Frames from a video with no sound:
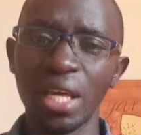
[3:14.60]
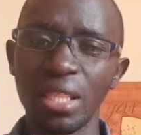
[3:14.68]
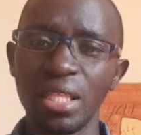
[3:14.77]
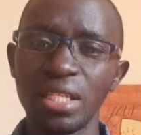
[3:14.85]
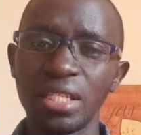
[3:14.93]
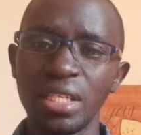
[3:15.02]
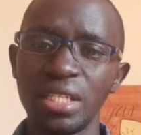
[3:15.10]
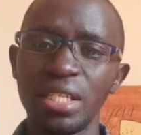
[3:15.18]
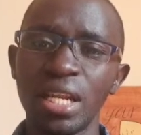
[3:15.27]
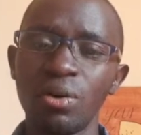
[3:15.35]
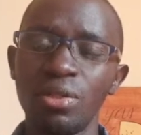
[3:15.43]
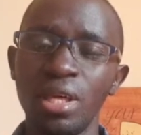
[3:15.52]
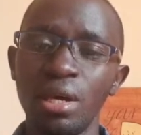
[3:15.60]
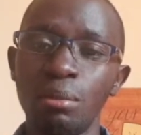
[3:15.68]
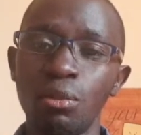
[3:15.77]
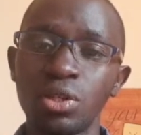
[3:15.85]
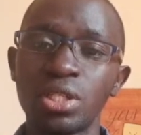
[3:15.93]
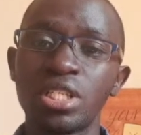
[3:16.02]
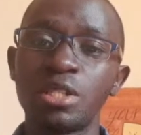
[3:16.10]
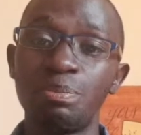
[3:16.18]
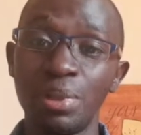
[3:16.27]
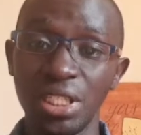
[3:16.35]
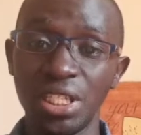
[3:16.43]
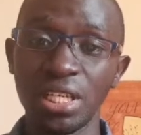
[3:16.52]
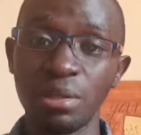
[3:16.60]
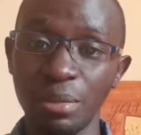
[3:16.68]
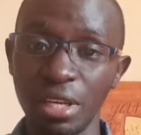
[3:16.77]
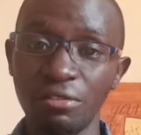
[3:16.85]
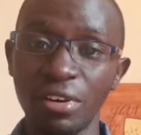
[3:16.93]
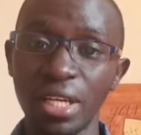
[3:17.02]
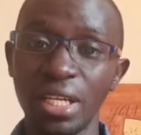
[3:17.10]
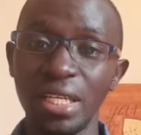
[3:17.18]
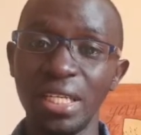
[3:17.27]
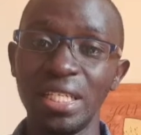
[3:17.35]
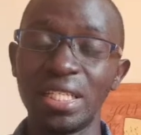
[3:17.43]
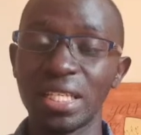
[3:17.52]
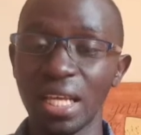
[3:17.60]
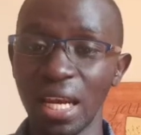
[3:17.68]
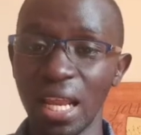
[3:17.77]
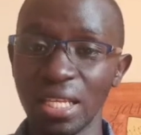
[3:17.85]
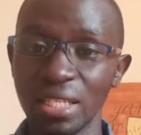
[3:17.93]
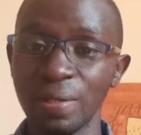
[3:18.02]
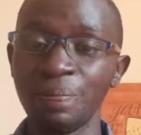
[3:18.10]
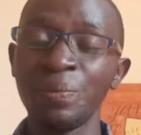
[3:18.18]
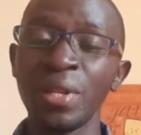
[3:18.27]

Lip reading: this is now the most spacious minivan in its class,